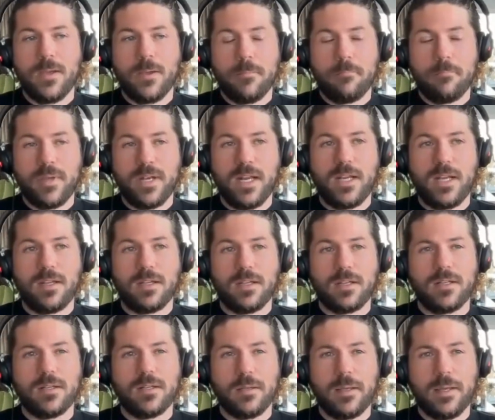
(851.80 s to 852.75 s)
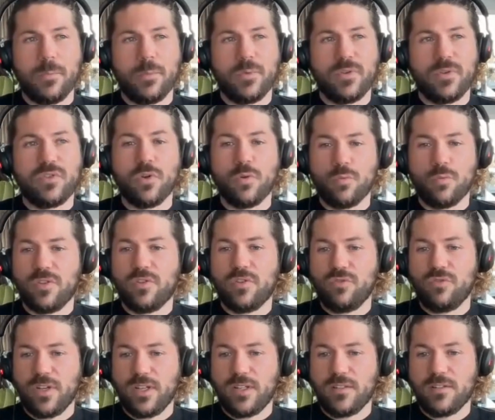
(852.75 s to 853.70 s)
but it was so
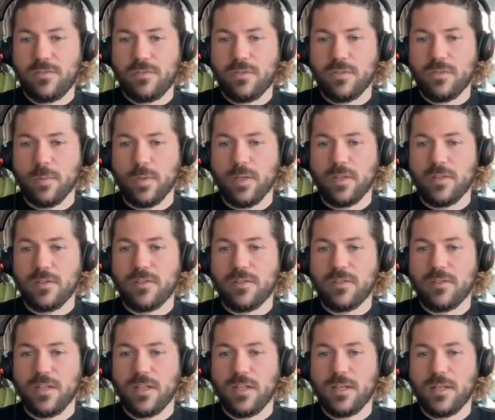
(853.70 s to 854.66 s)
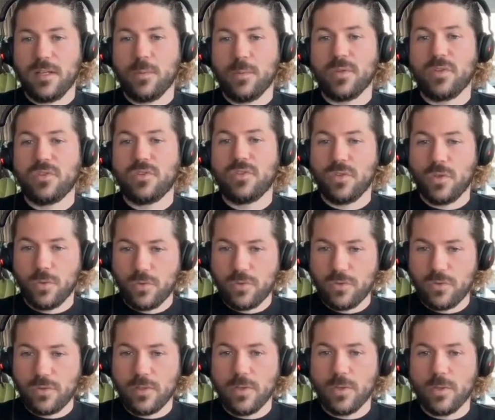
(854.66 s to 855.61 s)
restrictive to us, and it was so
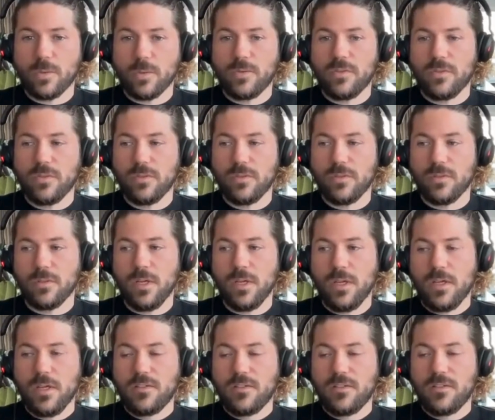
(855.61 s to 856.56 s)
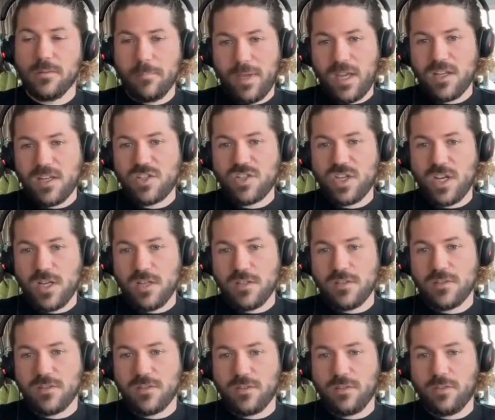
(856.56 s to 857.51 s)
slow to make
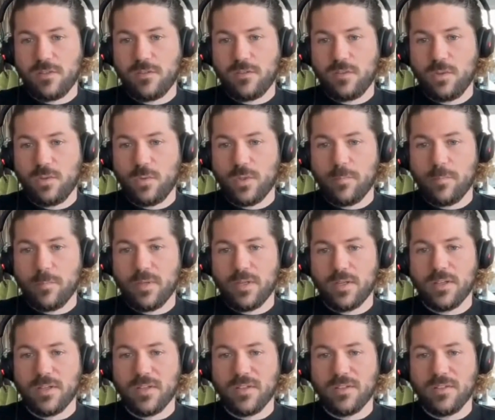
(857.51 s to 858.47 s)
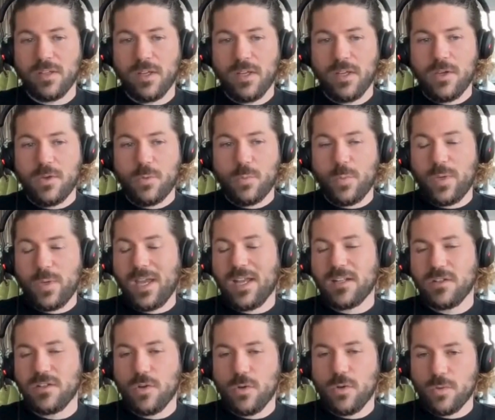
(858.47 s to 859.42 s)
changes to it because we had
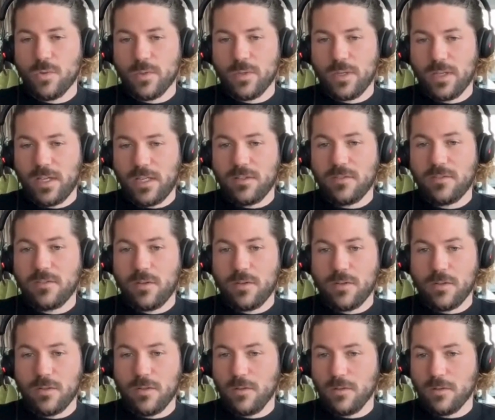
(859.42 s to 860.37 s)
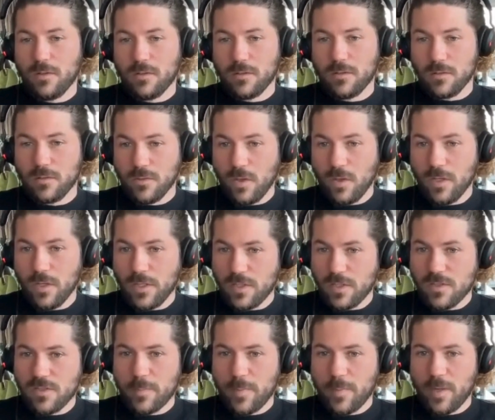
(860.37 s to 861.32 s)
no internal
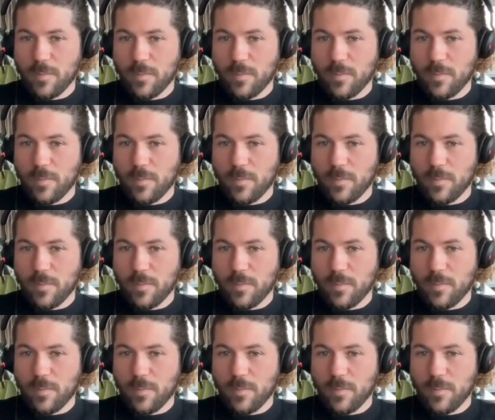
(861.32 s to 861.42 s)
knowledge about